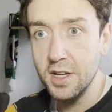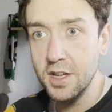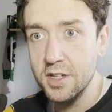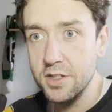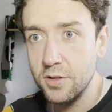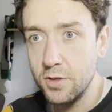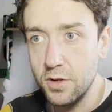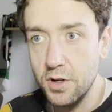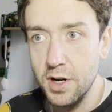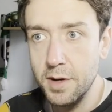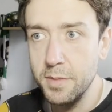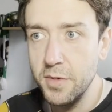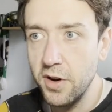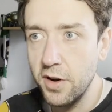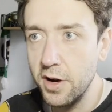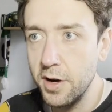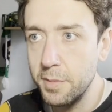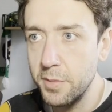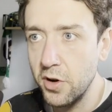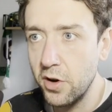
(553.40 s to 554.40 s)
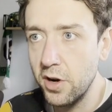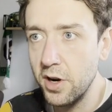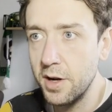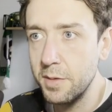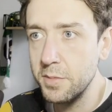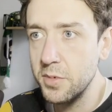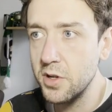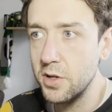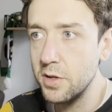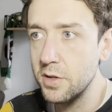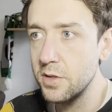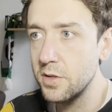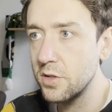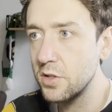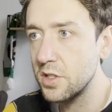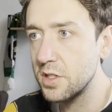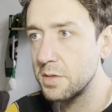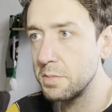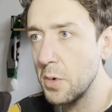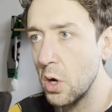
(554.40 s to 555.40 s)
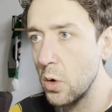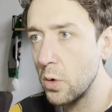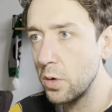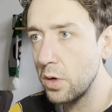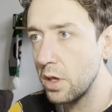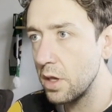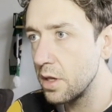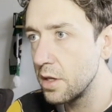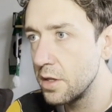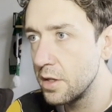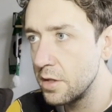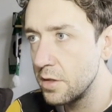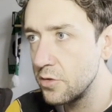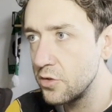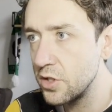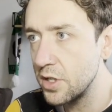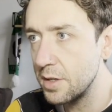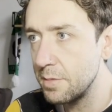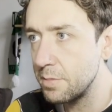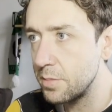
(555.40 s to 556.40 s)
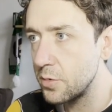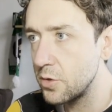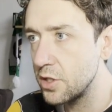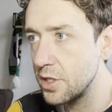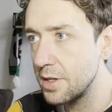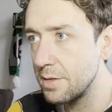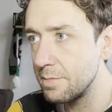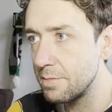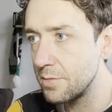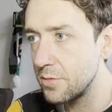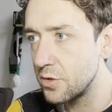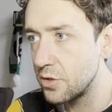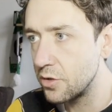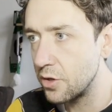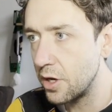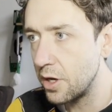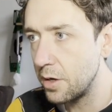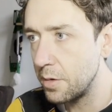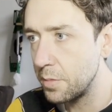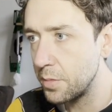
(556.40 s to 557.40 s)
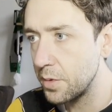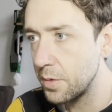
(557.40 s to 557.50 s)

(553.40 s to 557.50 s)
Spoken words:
So crumble, crumble, crumble, smoke, jump, jump, drop,